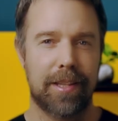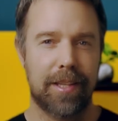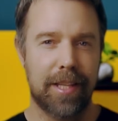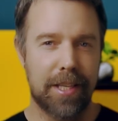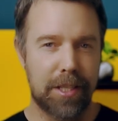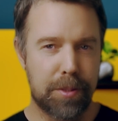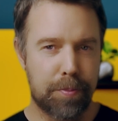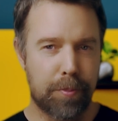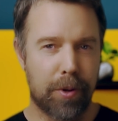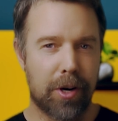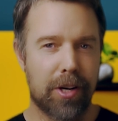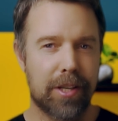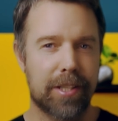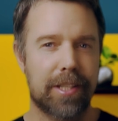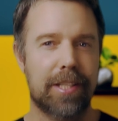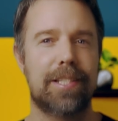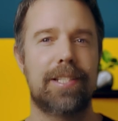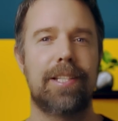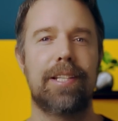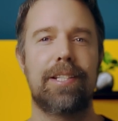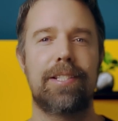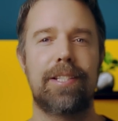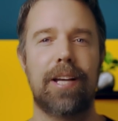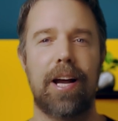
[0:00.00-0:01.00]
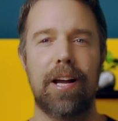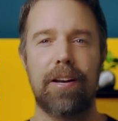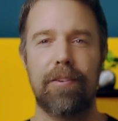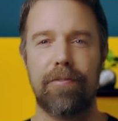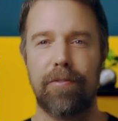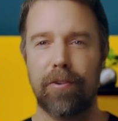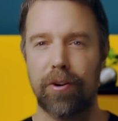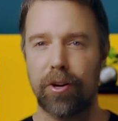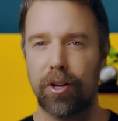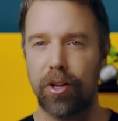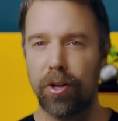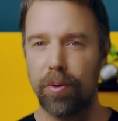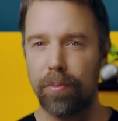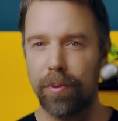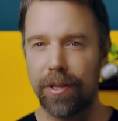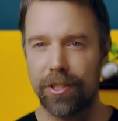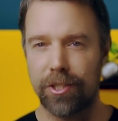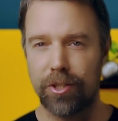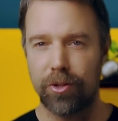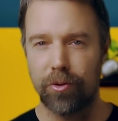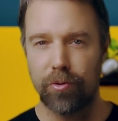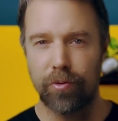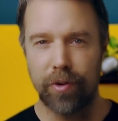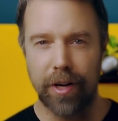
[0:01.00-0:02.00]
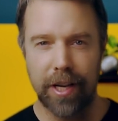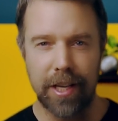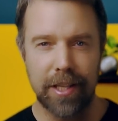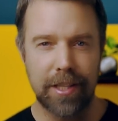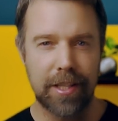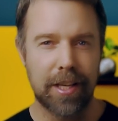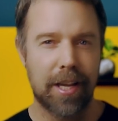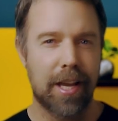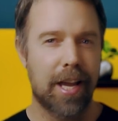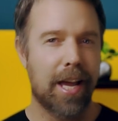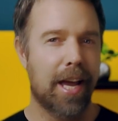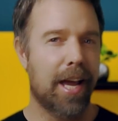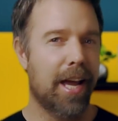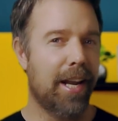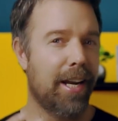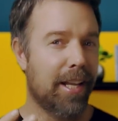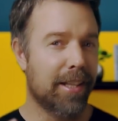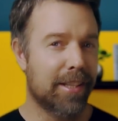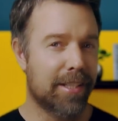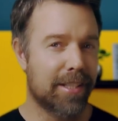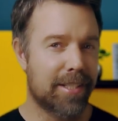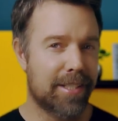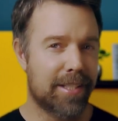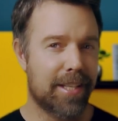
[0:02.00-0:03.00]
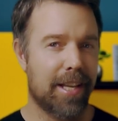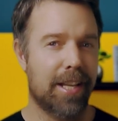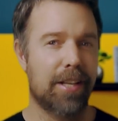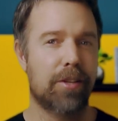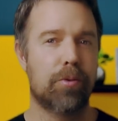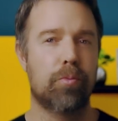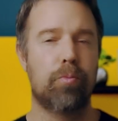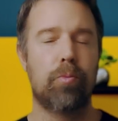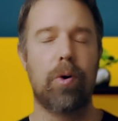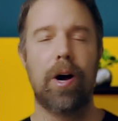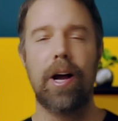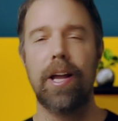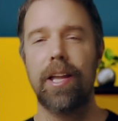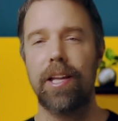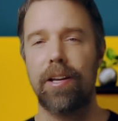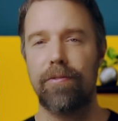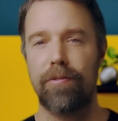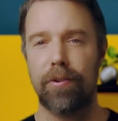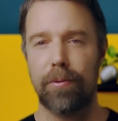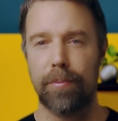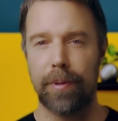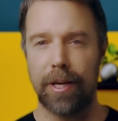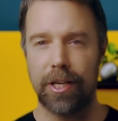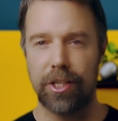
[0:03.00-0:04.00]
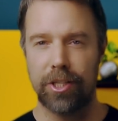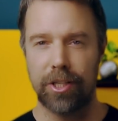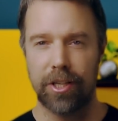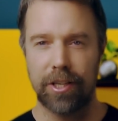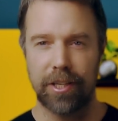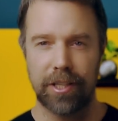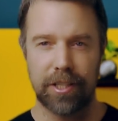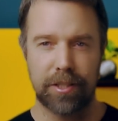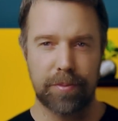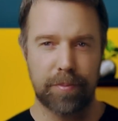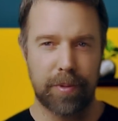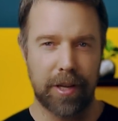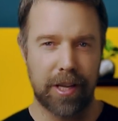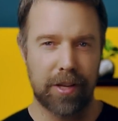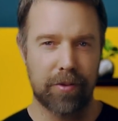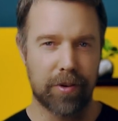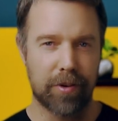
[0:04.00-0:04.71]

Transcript: This part is designed for humans to read and understand why information is being